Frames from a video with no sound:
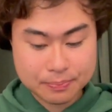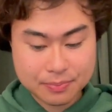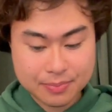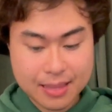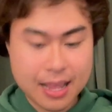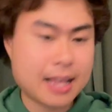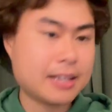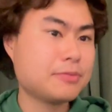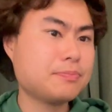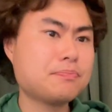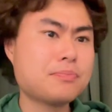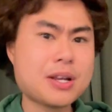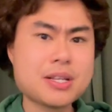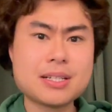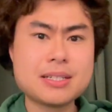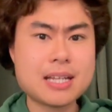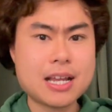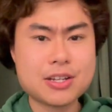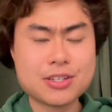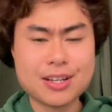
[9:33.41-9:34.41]
like
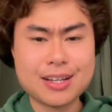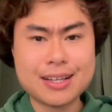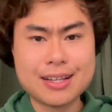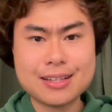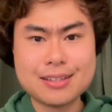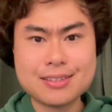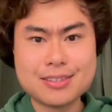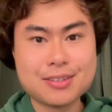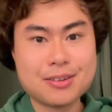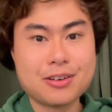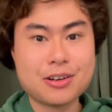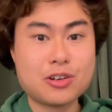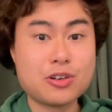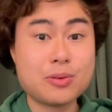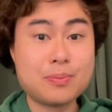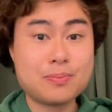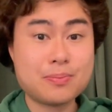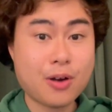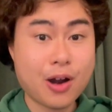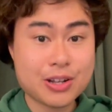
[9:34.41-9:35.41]
presentations or
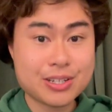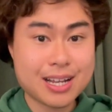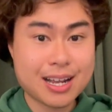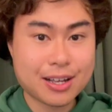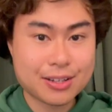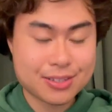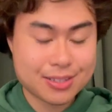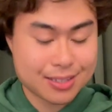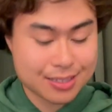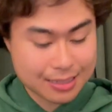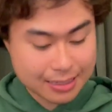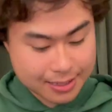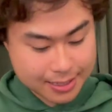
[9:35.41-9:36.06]
group projects.